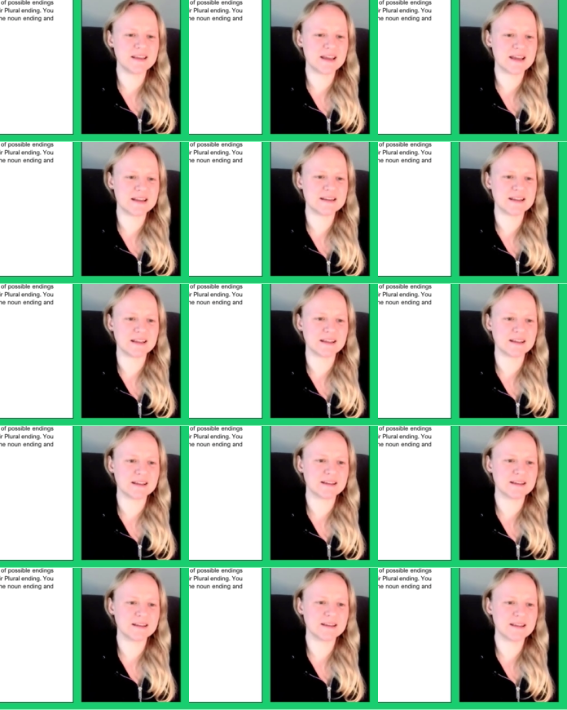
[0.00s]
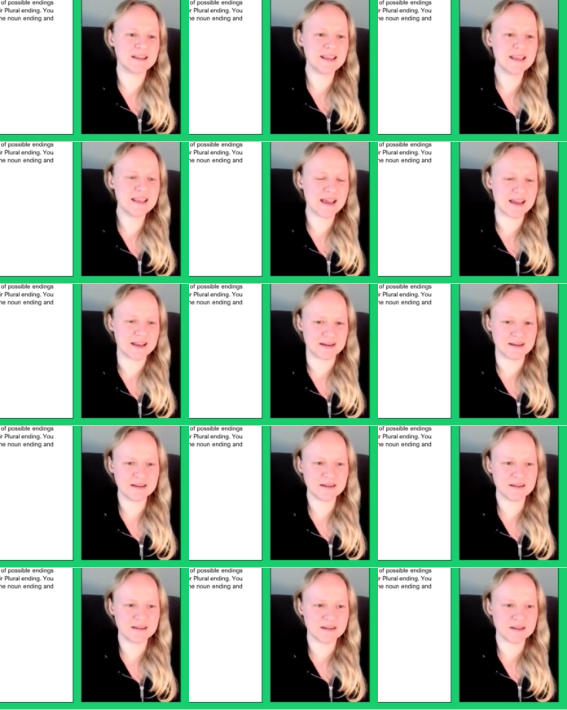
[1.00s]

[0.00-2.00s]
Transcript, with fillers: the ending en